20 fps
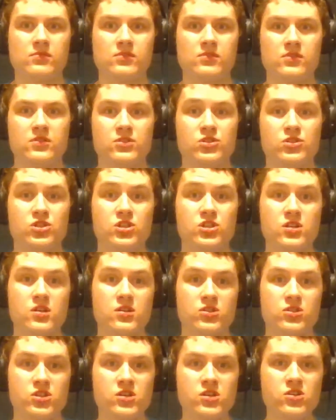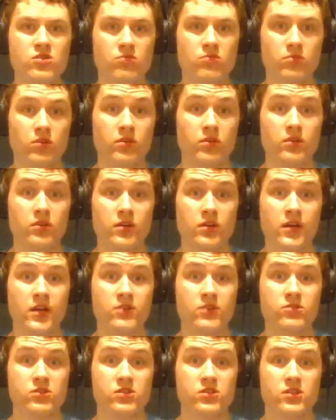Cause she she's a really good
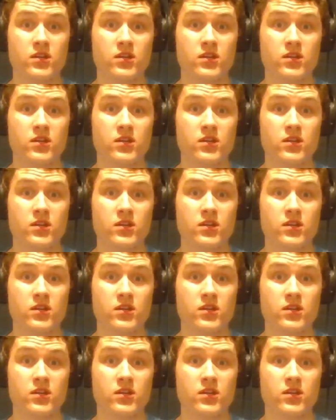actress.